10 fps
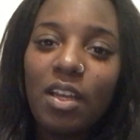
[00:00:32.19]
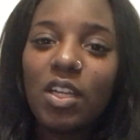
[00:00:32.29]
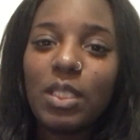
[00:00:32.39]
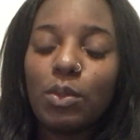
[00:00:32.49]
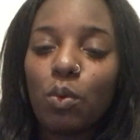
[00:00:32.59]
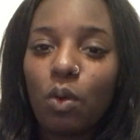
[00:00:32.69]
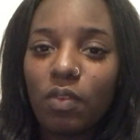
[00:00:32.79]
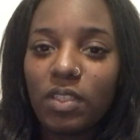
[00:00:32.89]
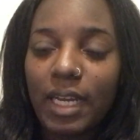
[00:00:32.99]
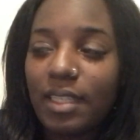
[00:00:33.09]
because he was caught
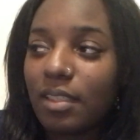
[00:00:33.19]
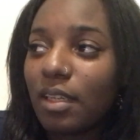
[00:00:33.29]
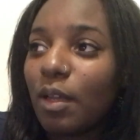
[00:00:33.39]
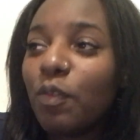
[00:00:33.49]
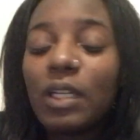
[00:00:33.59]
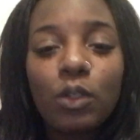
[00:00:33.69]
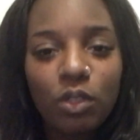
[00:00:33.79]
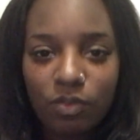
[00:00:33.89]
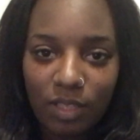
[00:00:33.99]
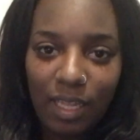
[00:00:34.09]
offside. Thank
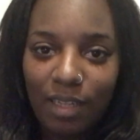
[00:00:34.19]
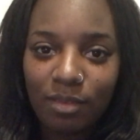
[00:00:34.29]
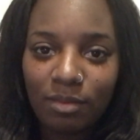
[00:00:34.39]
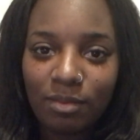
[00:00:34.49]
God for that.